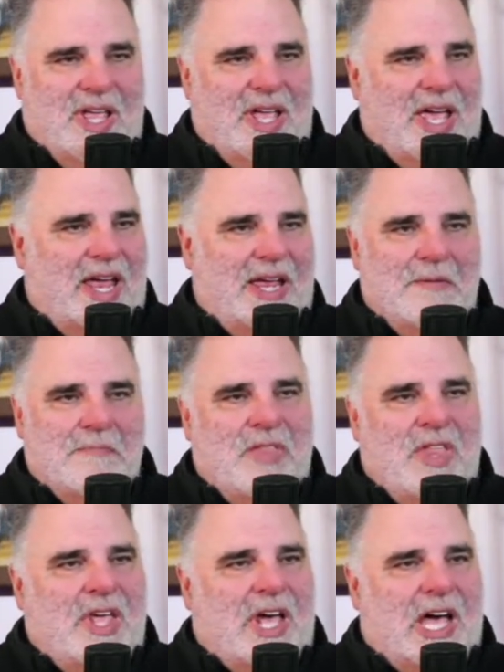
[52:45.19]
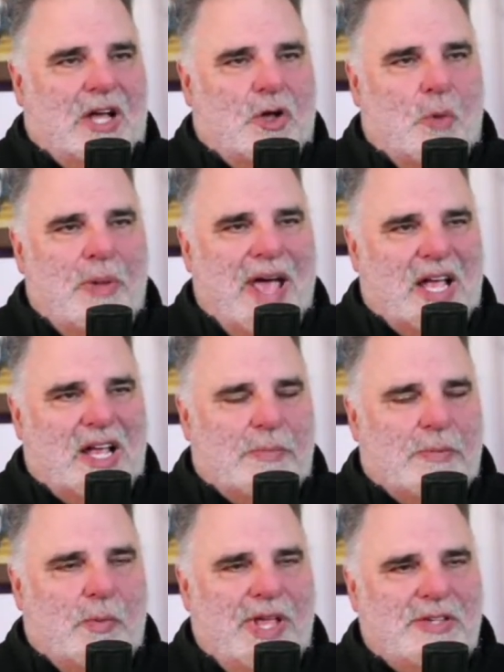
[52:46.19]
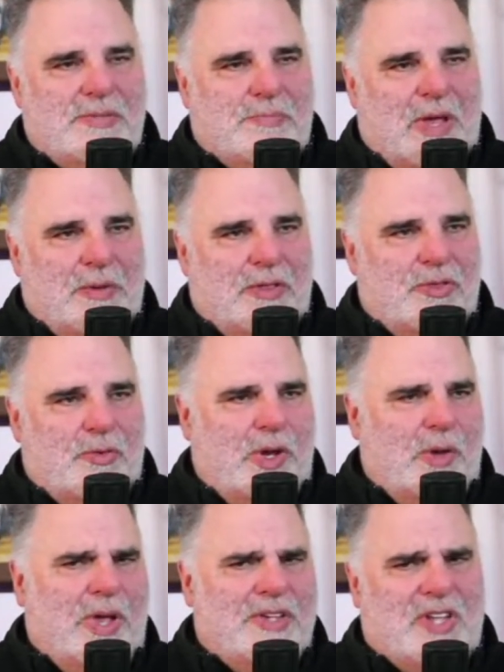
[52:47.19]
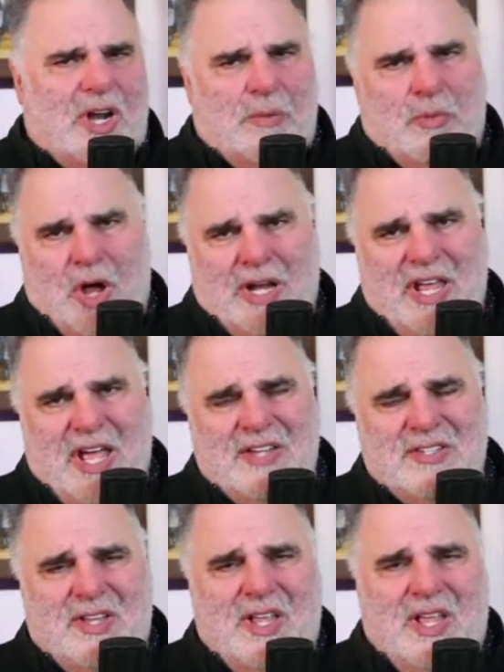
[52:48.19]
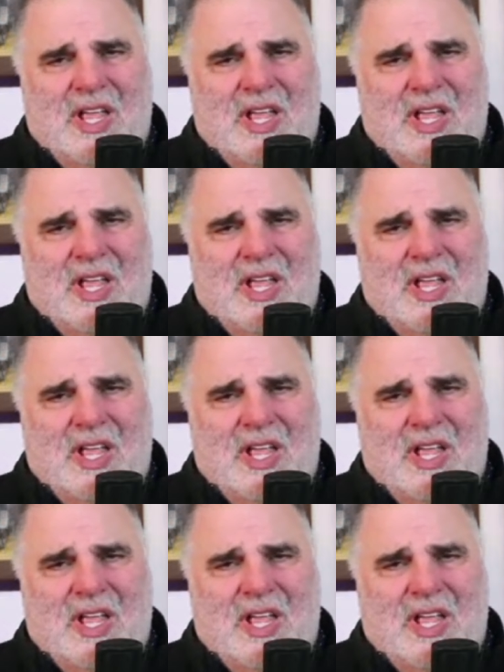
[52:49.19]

Hey, go back a couple weeks, maybe 3 weeks in our broadcast.